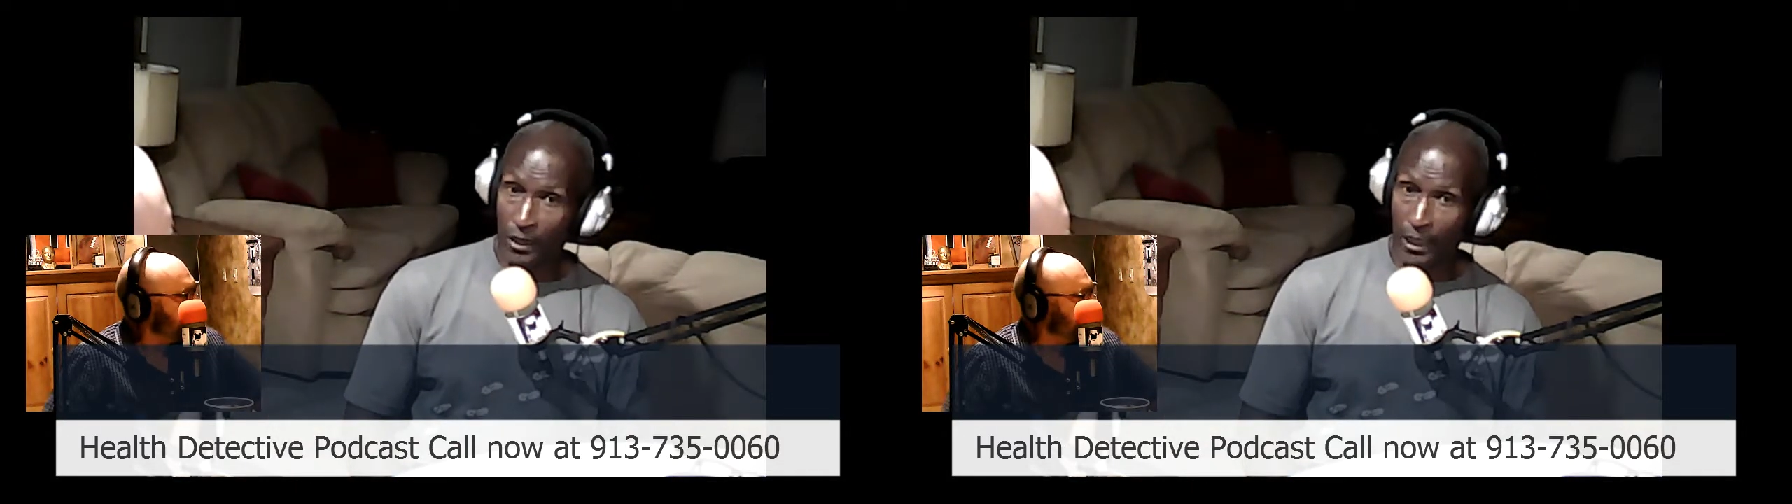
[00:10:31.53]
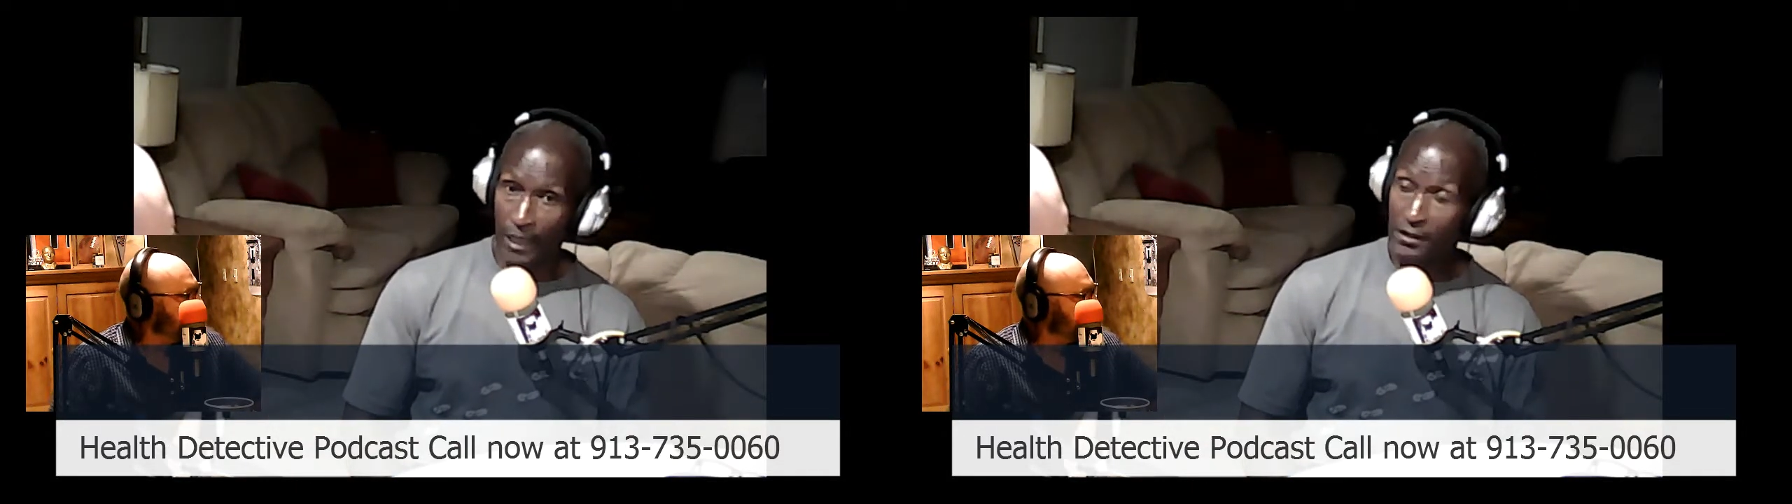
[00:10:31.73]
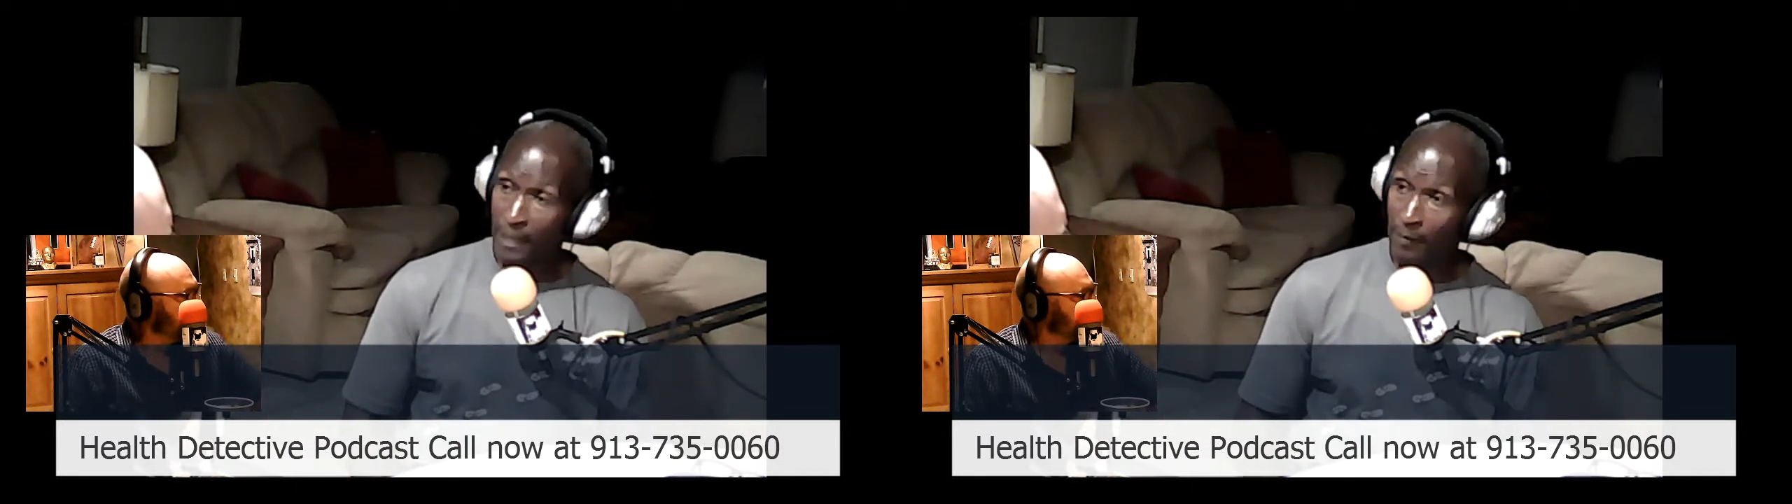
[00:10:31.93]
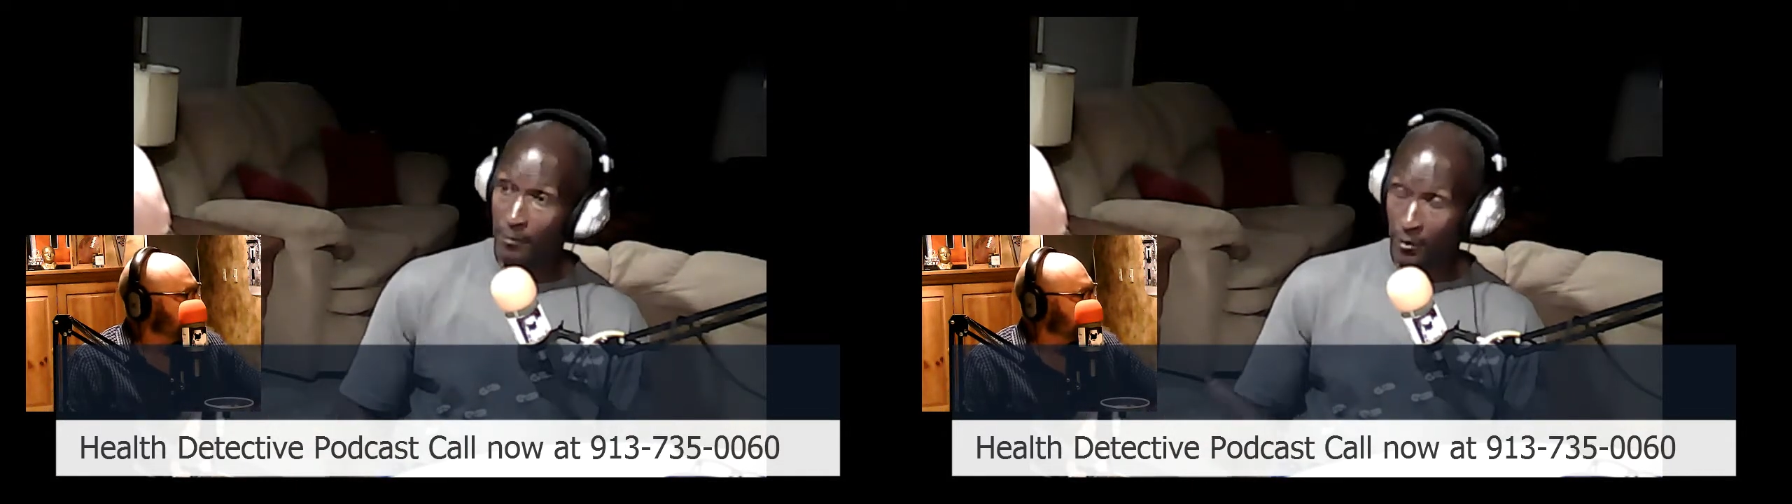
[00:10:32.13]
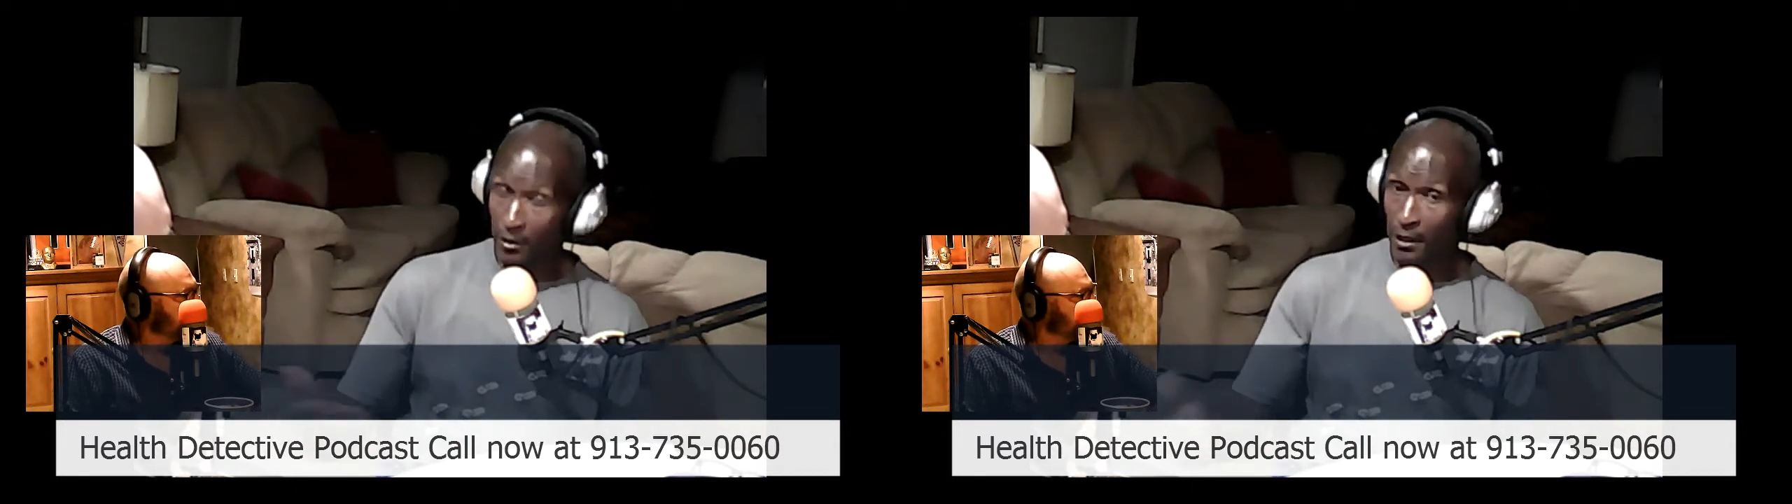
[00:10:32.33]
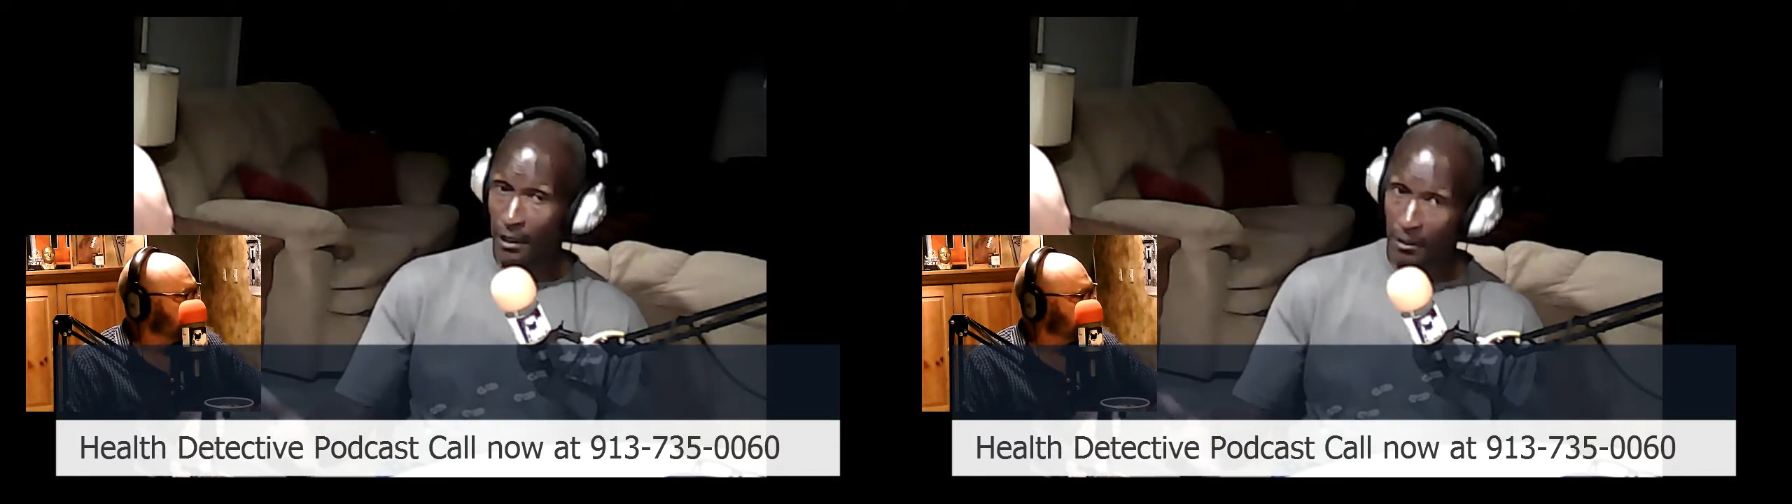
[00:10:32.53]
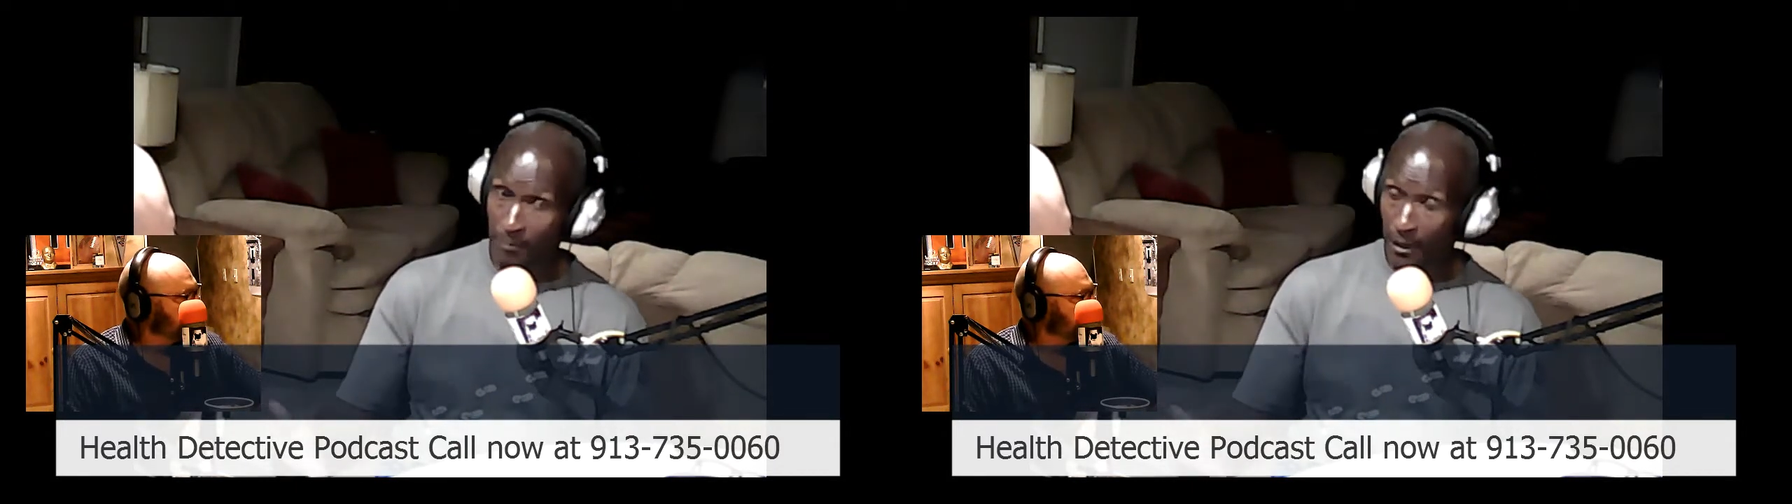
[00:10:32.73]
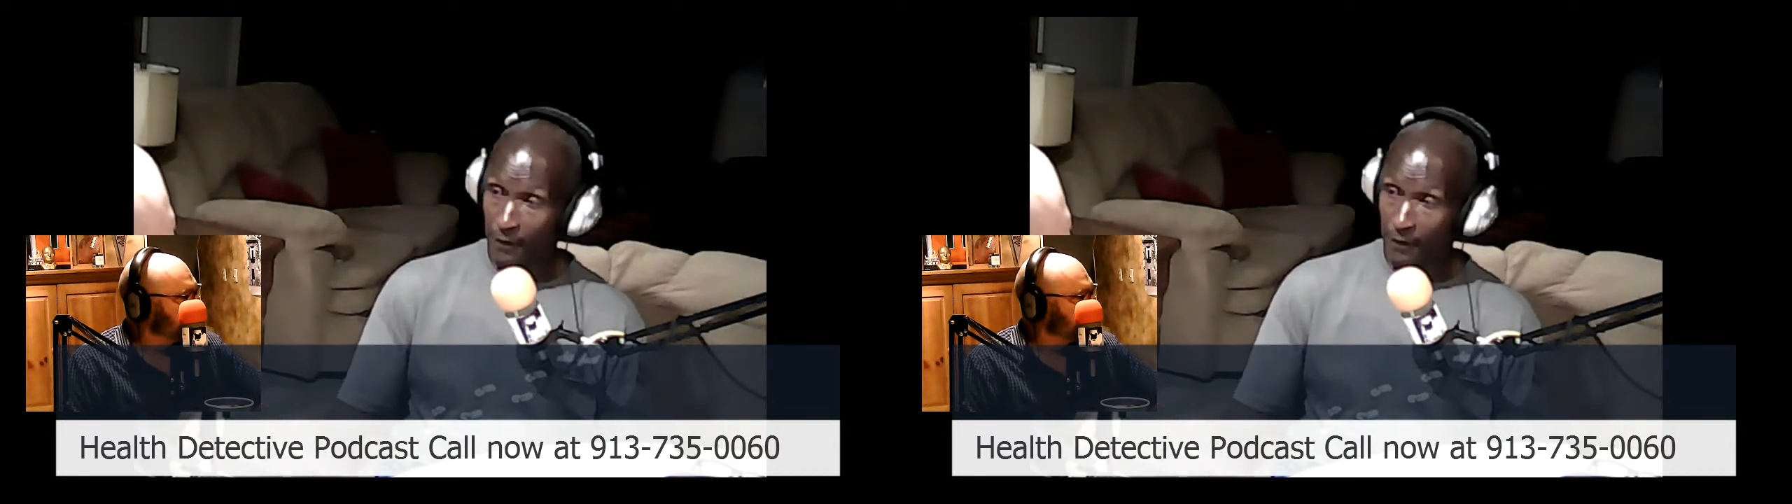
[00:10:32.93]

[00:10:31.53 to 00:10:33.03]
I used to have a beer keg at my